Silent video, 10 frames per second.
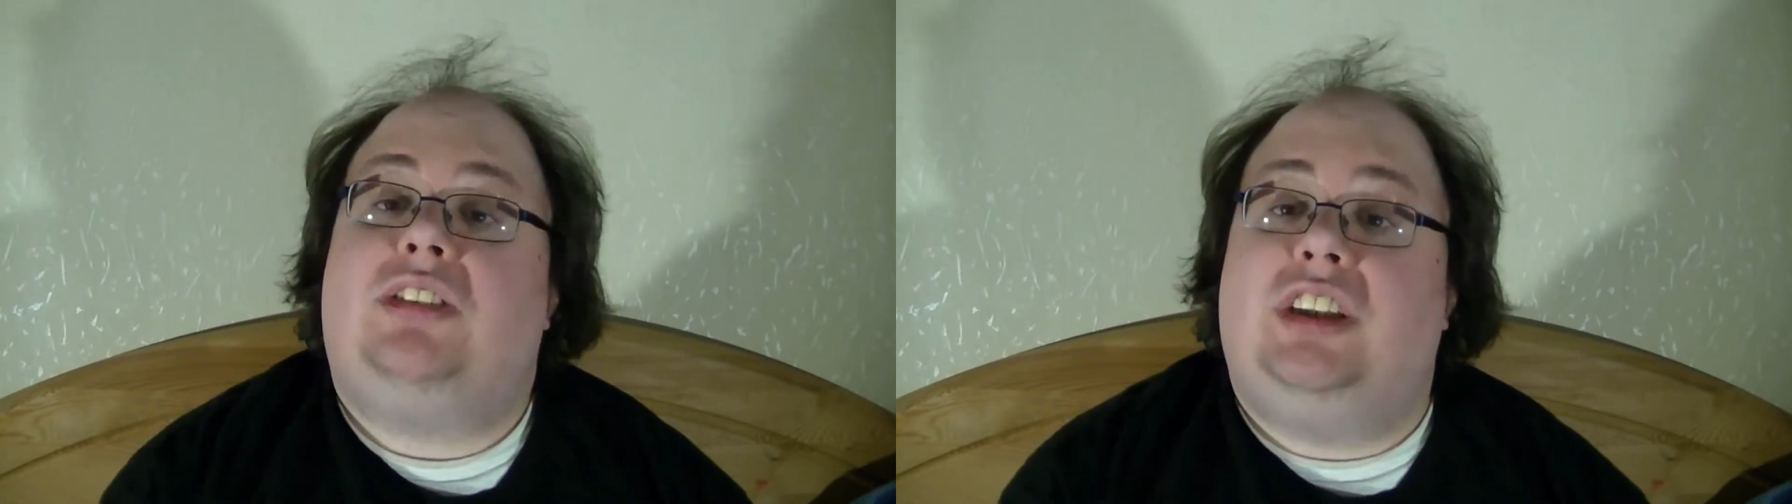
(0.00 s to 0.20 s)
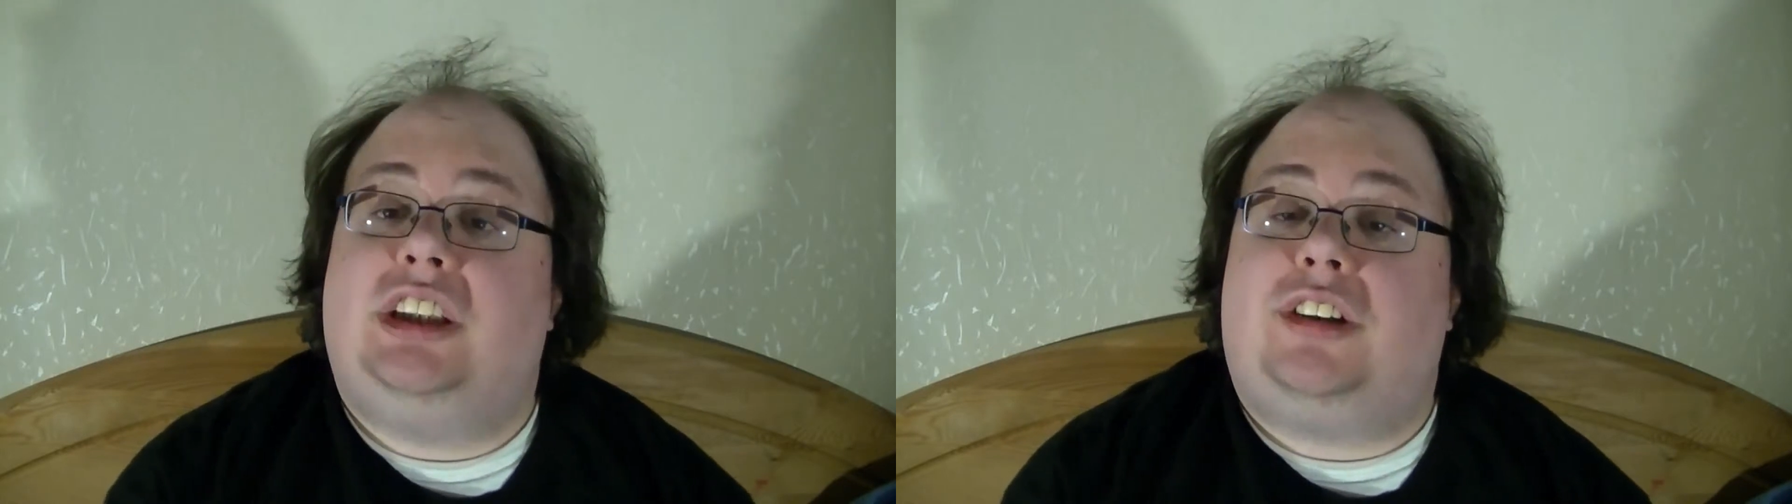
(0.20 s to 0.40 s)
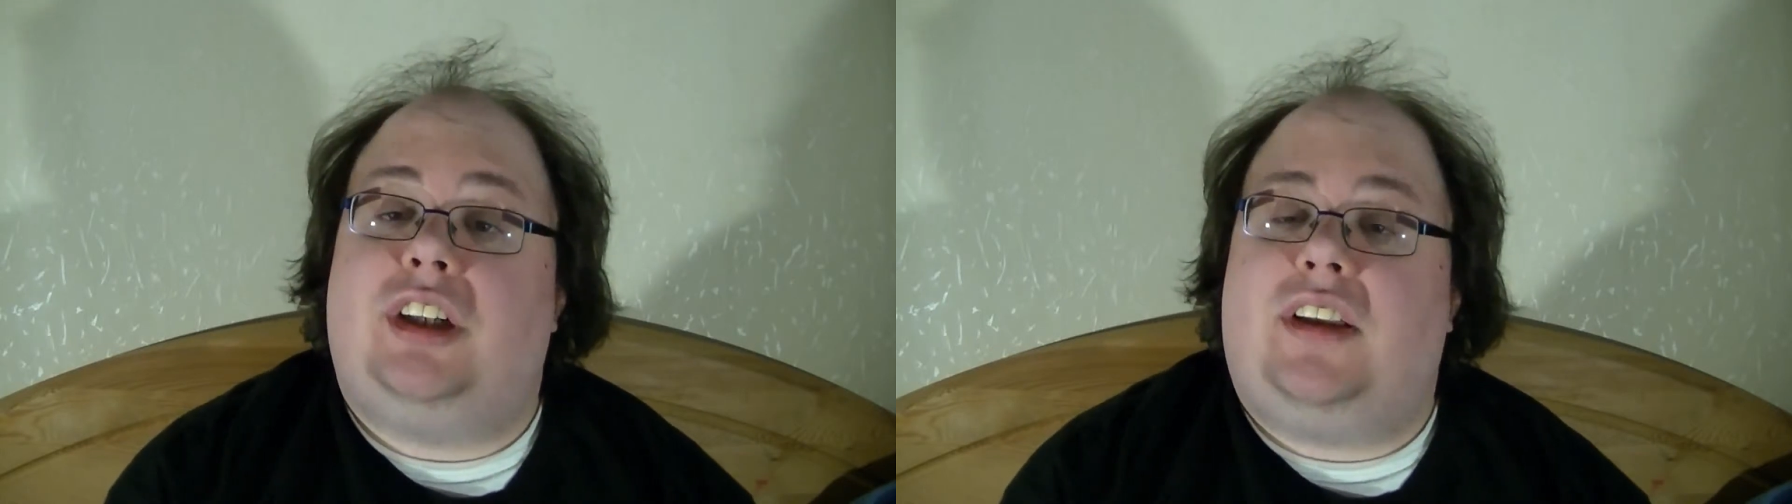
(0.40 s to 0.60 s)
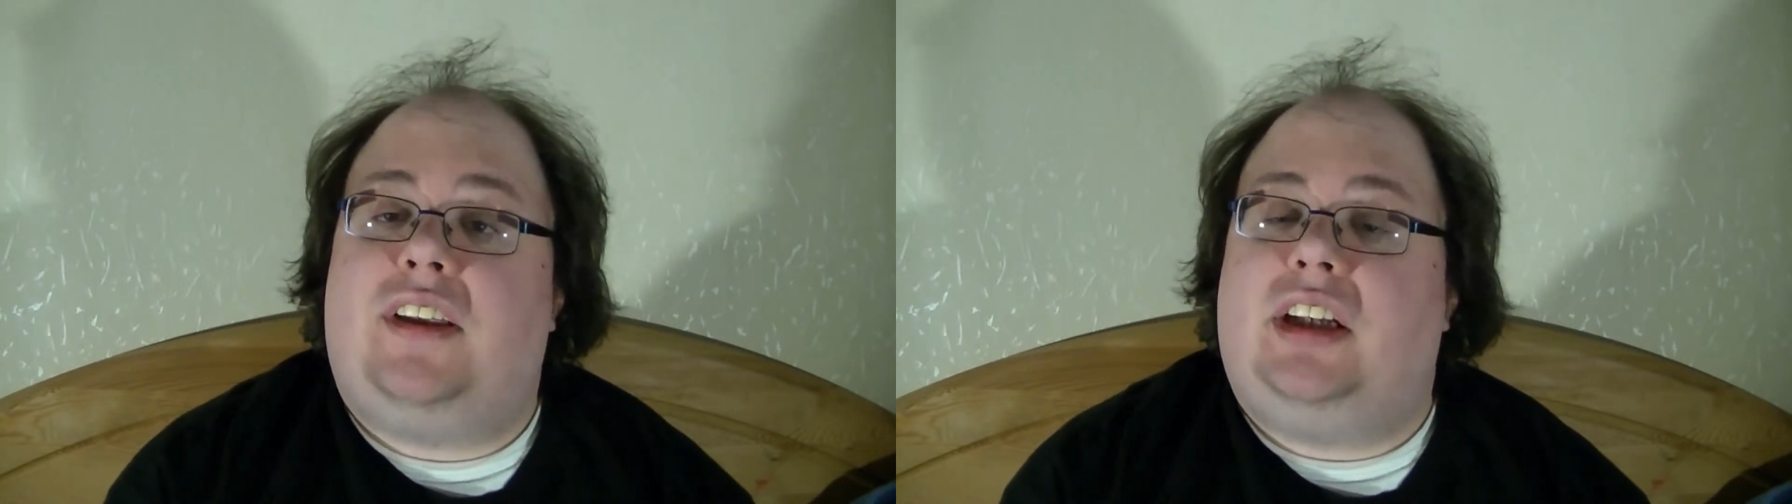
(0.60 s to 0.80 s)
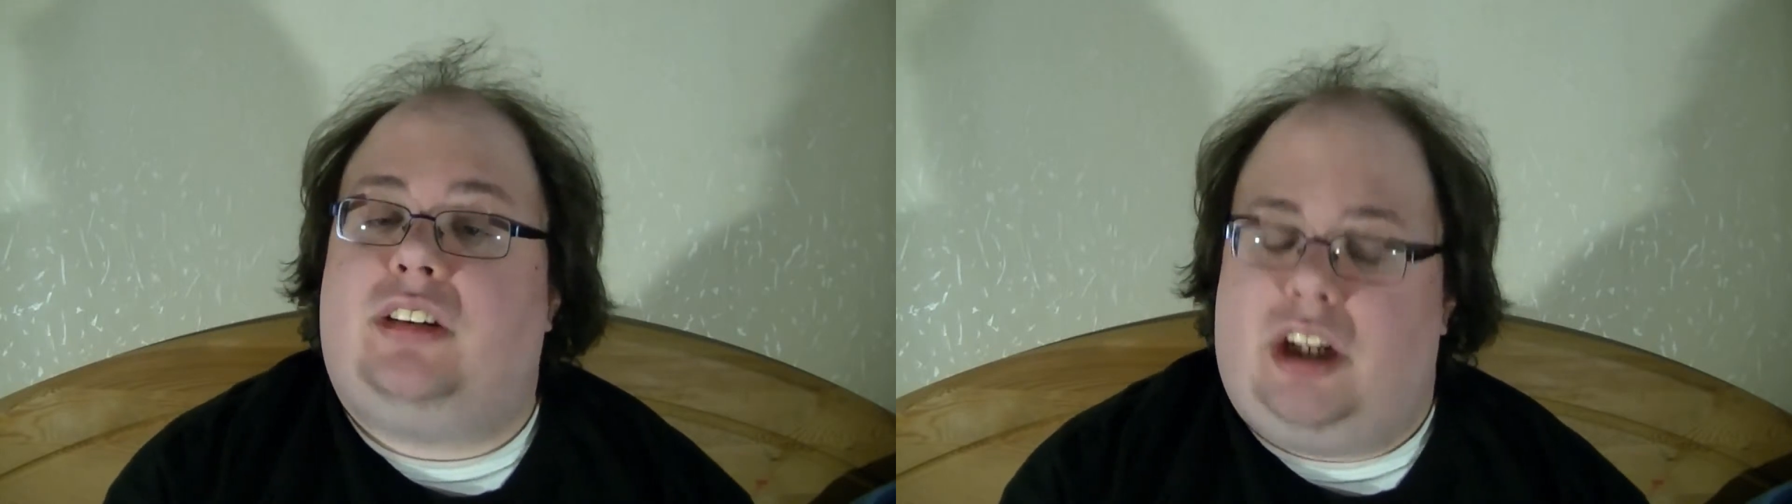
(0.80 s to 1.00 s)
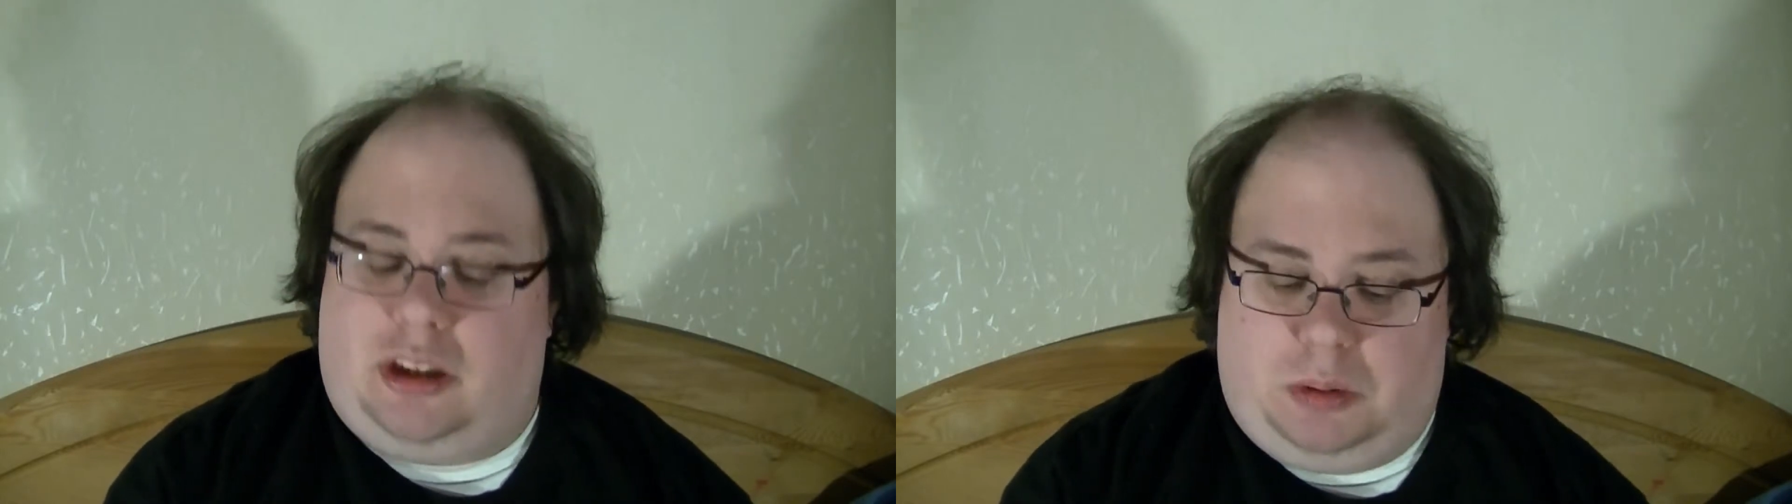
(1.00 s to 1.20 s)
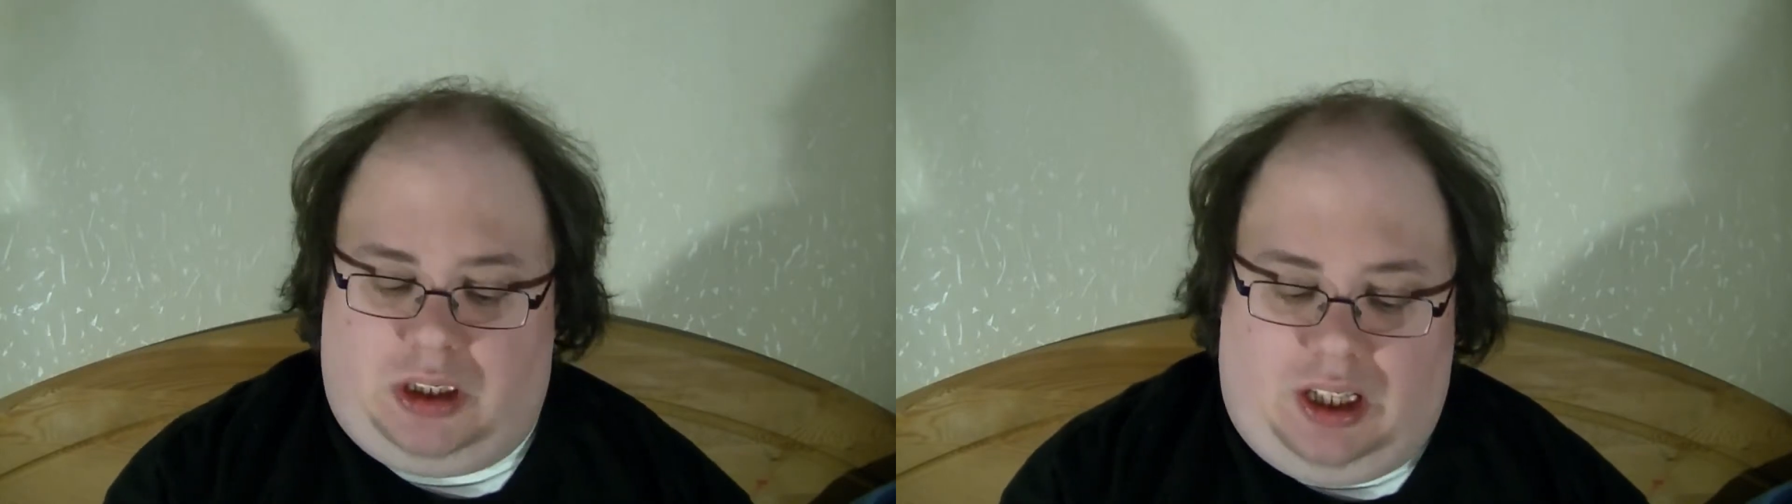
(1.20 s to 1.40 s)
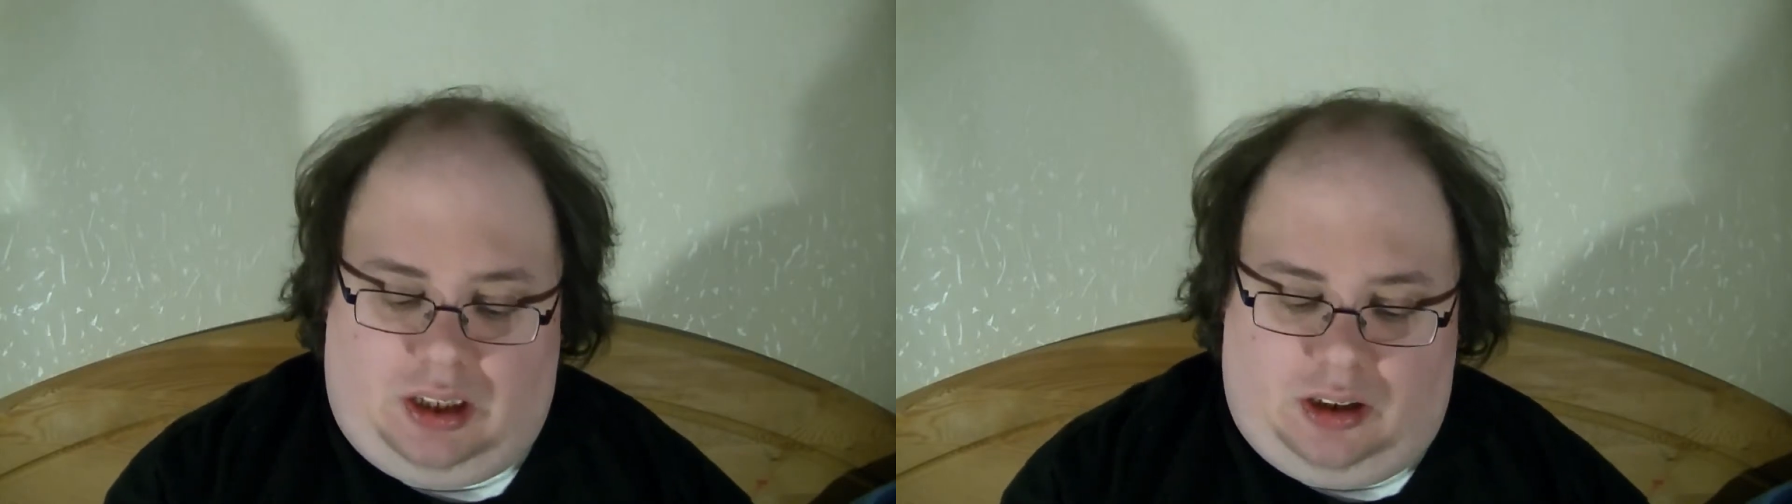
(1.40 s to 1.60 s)
featuring the Incredible
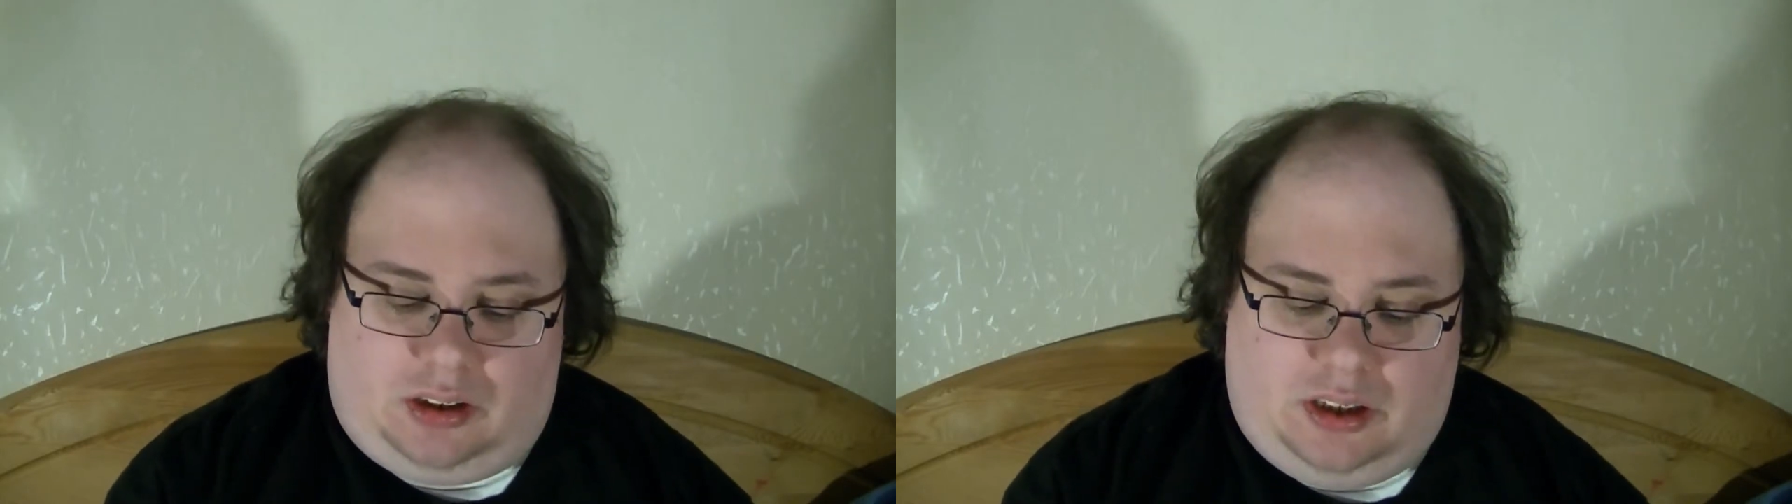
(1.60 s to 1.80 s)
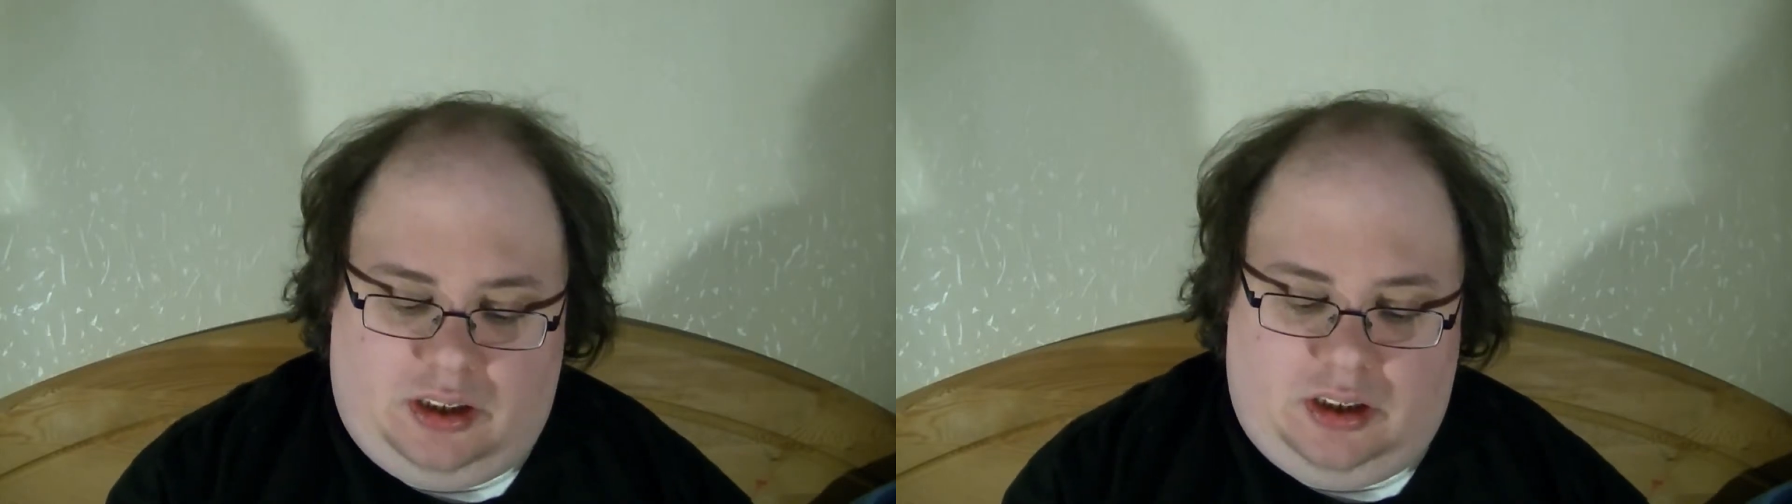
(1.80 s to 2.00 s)
Hulk.